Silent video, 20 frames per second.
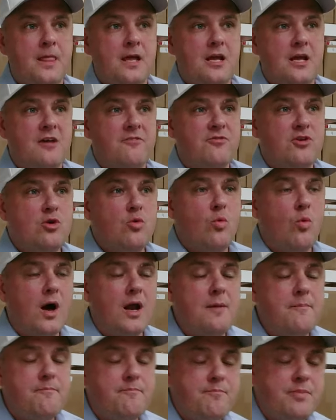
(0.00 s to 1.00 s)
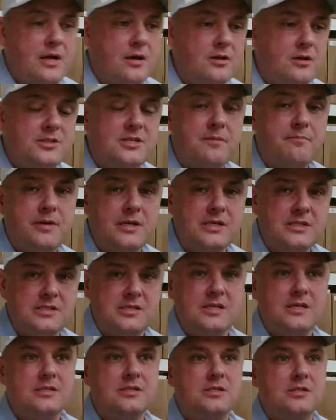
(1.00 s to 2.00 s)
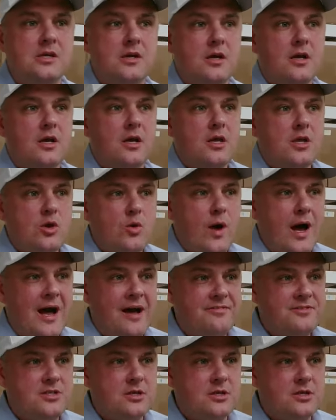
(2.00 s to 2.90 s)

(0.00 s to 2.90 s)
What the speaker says: If you want to build a business, you have to